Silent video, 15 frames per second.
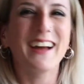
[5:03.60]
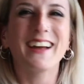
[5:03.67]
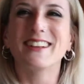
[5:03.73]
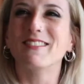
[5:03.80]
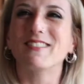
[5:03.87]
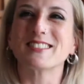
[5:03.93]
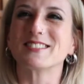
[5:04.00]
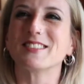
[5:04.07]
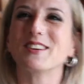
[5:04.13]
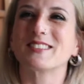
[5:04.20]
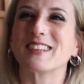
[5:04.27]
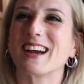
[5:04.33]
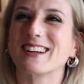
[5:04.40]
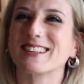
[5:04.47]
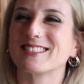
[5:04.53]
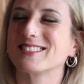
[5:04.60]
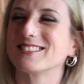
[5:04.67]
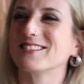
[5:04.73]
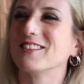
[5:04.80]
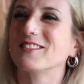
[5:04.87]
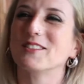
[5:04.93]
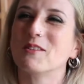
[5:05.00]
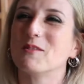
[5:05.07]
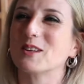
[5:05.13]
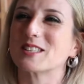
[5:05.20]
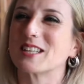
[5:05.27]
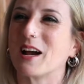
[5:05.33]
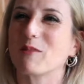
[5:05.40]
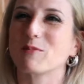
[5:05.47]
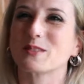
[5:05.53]
There was no text, no
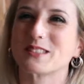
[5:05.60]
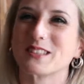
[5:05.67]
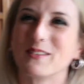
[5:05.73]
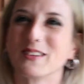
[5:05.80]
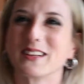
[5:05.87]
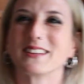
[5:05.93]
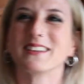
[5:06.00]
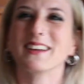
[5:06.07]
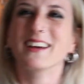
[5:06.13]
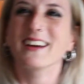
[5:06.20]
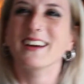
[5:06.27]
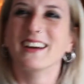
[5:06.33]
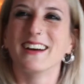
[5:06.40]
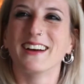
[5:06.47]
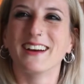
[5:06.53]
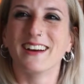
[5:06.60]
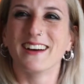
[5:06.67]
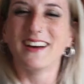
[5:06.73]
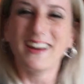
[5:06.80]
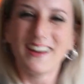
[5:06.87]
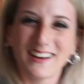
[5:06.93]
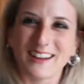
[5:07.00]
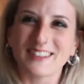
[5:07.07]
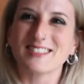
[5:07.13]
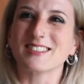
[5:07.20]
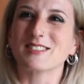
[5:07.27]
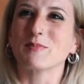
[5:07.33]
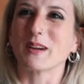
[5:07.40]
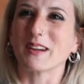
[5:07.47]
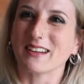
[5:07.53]
WhatsApps. I mean, I
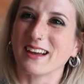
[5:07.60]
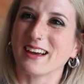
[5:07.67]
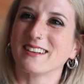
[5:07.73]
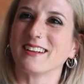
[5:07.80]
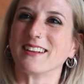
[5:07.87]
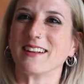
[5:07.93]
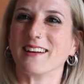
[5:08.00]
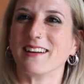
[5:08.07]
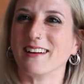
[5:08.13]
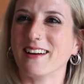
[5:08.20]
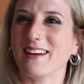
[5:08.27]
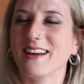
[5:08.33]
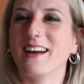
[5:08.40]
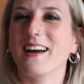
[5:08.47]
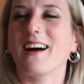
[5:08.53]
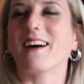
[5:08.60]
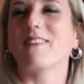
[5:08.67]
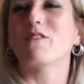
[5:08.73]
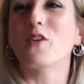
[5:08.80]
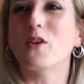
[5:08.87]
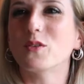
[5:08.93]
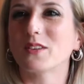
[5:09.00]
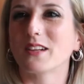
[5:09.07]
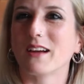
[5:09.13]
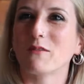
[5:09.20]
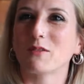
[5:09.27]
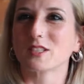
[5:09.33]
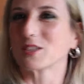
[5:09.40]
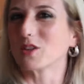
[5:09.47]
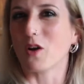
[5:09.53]
just barely had a phone that
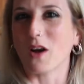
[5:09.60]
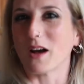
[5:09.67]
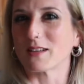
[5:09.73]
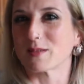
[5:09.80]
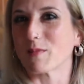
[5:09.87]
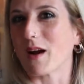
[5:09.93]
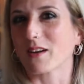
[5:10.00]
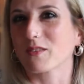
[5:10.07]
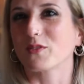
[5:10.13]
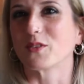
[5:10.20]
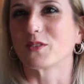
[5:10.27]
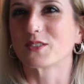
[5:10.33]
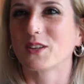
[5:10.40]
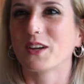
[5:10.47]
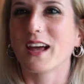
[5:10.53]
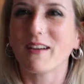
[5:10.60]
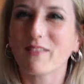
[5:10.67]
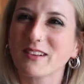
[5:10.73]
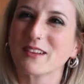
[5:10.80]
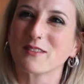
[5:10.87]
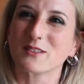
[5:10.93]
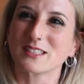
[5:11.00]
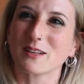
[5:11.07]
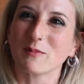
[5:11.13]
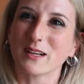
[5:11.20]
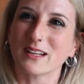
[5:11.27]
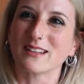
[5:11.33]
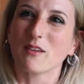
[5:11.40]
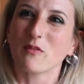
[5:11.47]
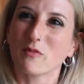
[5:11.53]
was not a smartphone. So everything was a bit
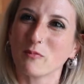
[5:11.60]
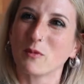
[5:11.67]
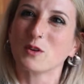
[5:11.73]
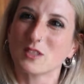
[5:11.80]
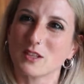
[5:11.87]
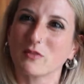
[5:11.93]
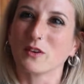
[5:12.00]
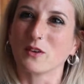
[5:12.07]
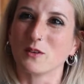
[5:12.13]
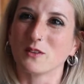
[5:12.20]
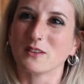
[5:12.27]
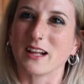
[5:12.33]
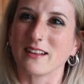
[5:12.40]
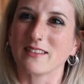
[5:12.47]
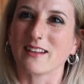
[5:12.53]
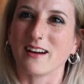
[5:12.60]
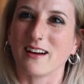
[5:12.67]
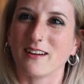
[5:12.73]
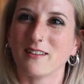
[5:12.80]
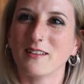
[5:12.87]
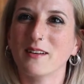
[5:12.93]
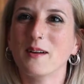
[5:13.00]
more difficult than now.